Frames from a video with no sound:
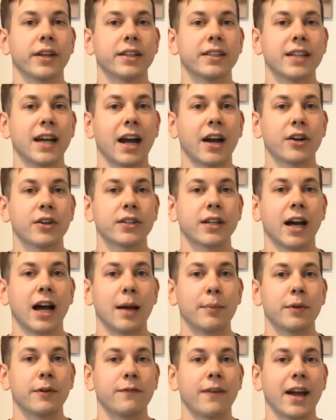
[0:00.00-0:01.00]
the entire
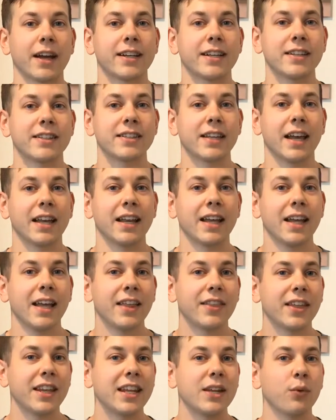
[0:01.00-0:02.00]
time. In fact, he said
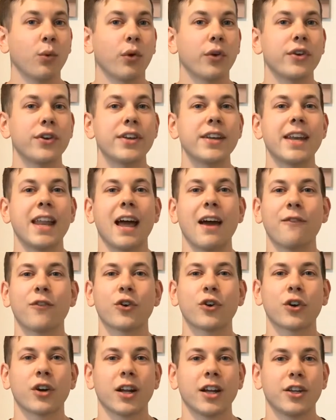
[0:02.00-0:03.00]
that he will
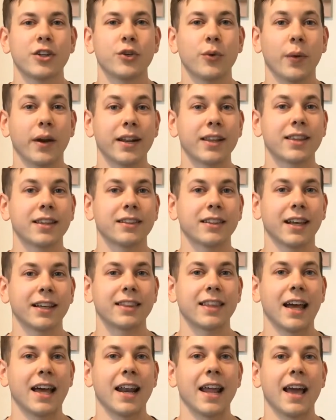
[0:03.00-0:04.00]
never do anything
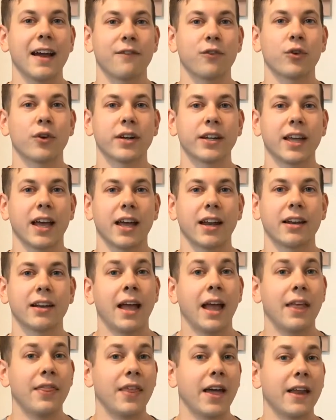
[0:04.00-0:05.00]
like that ever again.
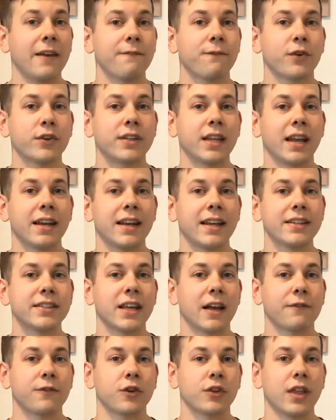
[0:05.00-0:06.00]
And then for 10
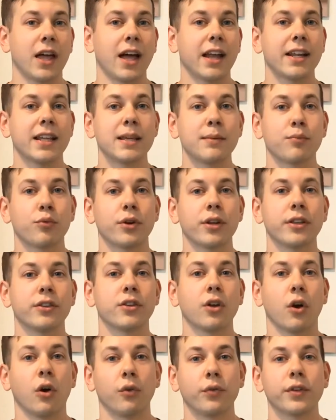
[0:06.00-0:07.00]
days after that, he
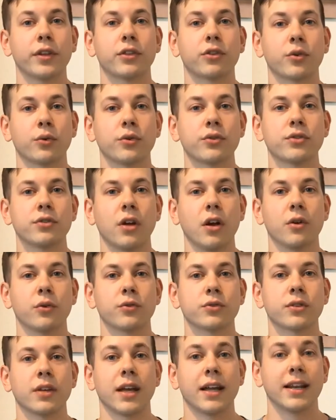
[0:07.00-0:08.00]
breathed only through his
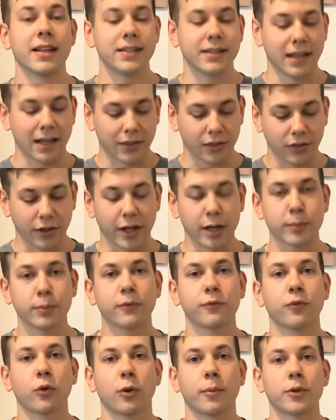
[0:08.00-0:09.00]
nose, and his athletic
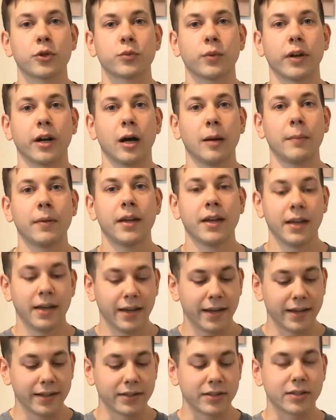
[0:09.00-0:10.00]
performance went up,
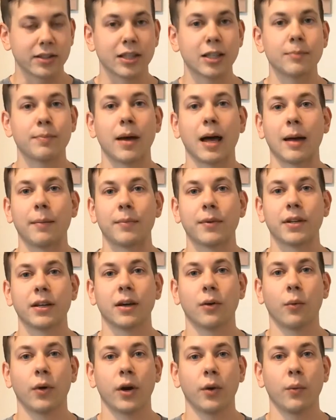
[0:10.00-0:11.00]
his sleep
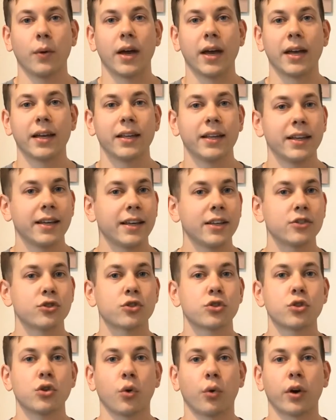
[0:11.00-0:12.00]
apnea went away,
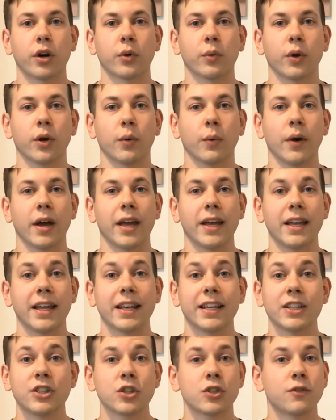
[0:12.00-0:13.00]
his snoring went away,
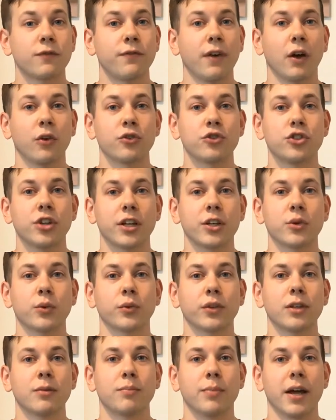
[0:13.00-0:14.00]
and he just felt
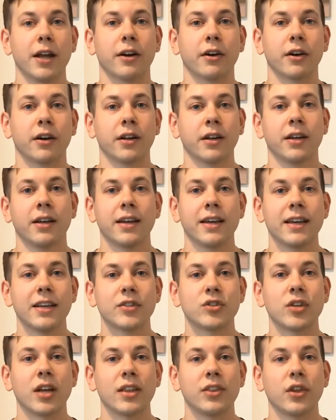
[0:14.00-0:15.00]
genuinely better.
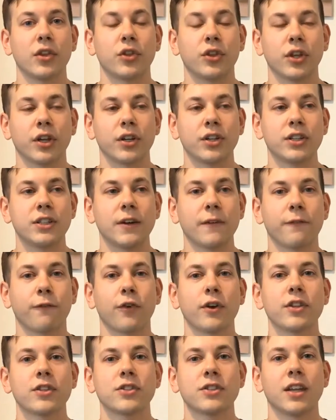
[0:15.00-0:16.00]
He said that the
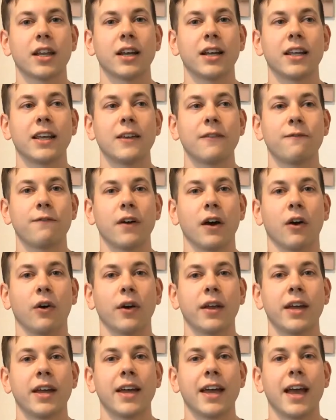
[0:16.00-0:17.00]
difference that he
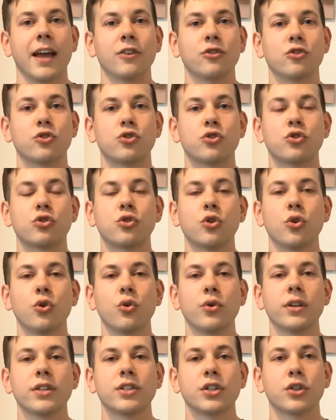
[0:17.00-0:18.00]
felt as
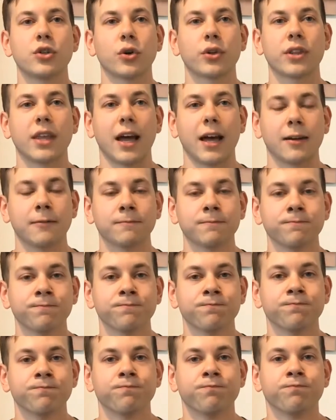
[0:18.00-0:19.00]
soon as he took that
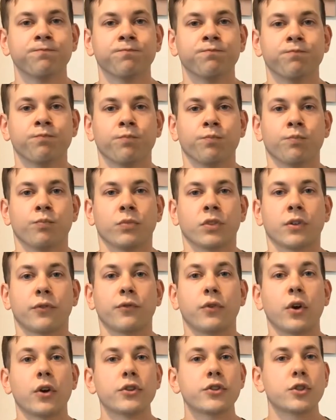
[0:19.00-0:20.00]

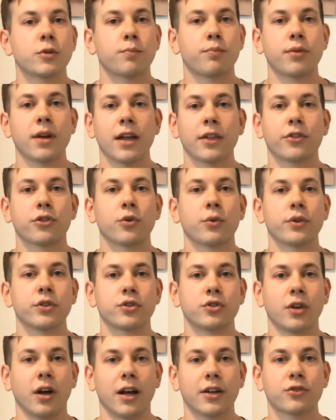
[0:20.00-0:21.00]
first breath through
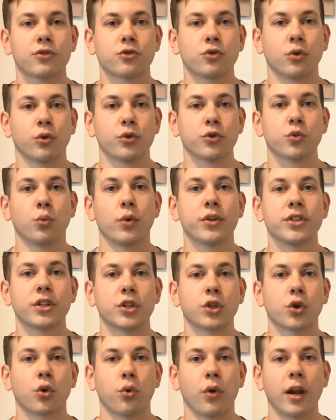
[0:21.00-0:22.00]
his nostrils was
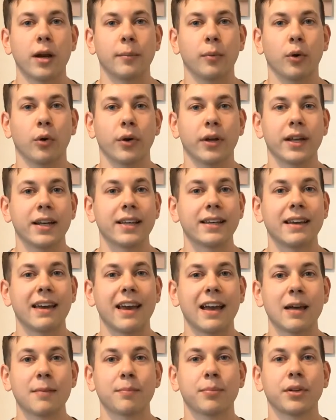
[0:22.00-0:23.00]
incredible, and he
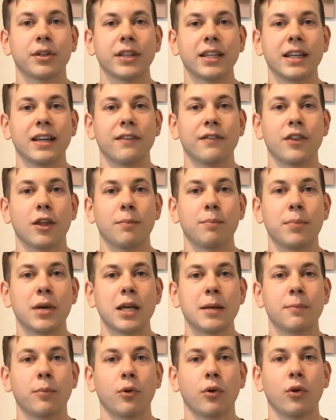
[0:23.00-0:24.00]
can't believe that
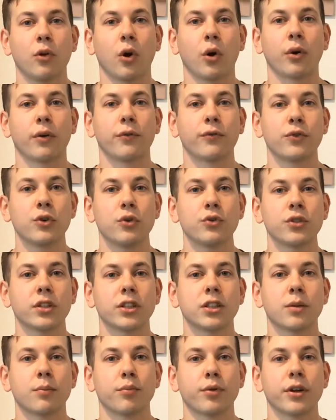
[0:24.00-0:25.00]
people are
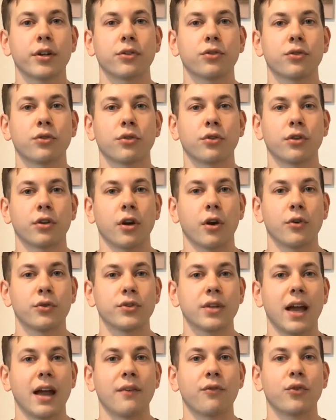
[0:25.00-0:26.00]
refusing to breathe through their
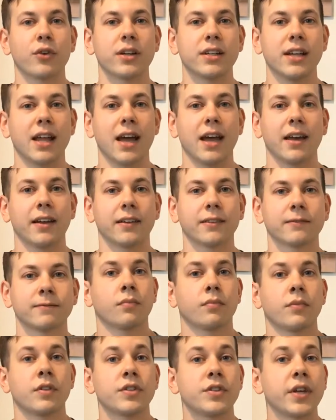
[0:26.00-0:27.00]
nose every day.
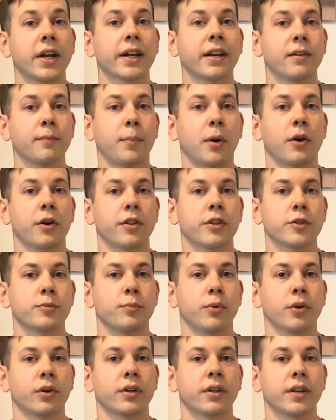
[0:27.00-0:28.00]
The second part of this
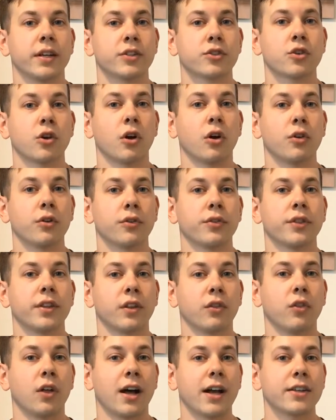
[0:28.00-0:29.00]
book is called
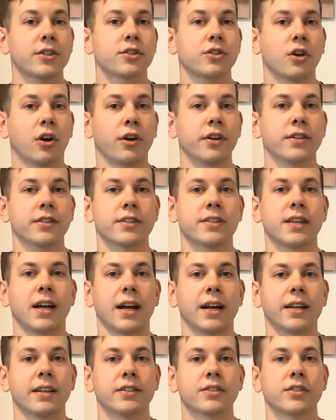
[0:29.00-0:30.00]
The Lost Art in
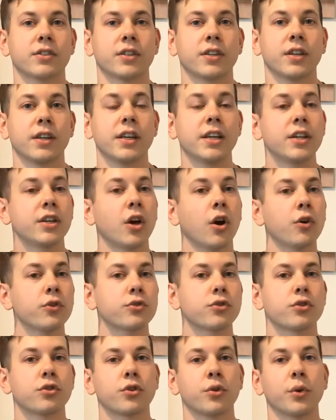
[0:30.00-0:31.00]
Science. He
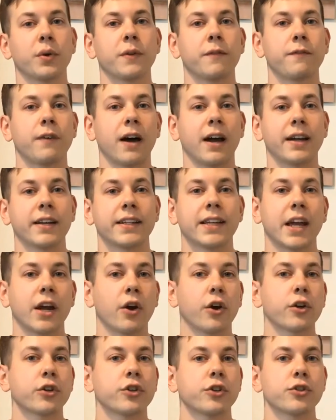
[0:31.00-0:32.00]
goes through and finds
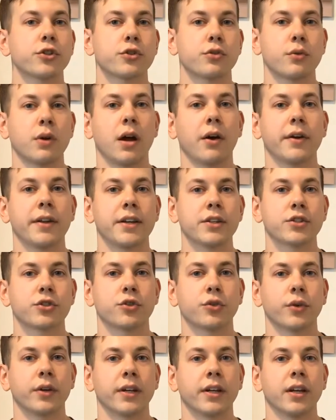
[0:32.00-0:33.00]
characters throughout
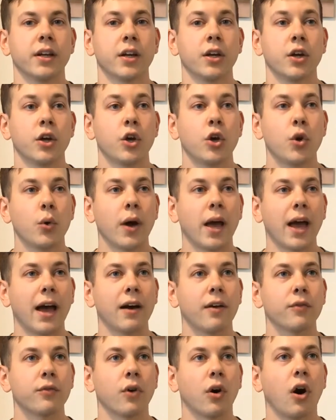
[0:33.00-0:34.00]
history who
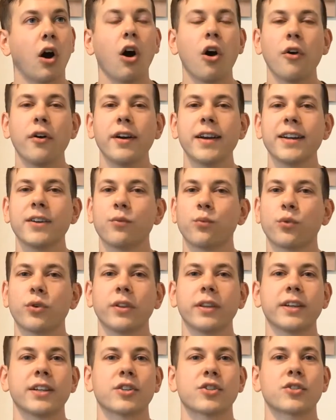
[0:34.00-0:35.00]
have already
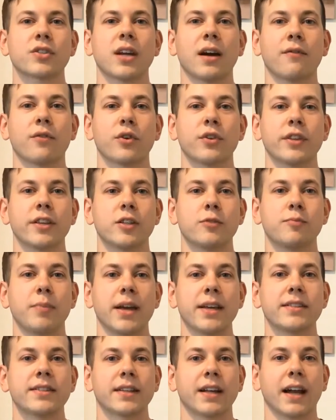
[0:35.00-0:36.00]
really discovered these
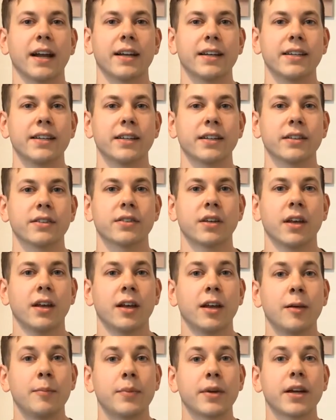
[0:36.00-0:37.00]
basic ideas,
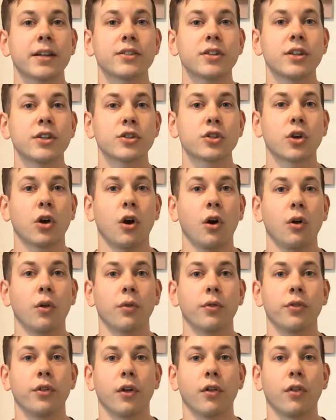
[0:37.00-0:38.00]
because it is
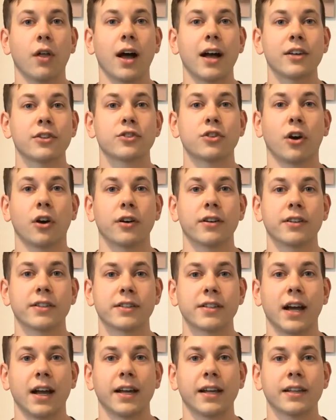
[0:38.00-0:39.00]
called The Lost Art in
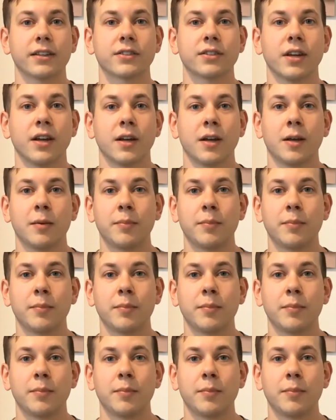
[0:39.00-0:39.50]
Science.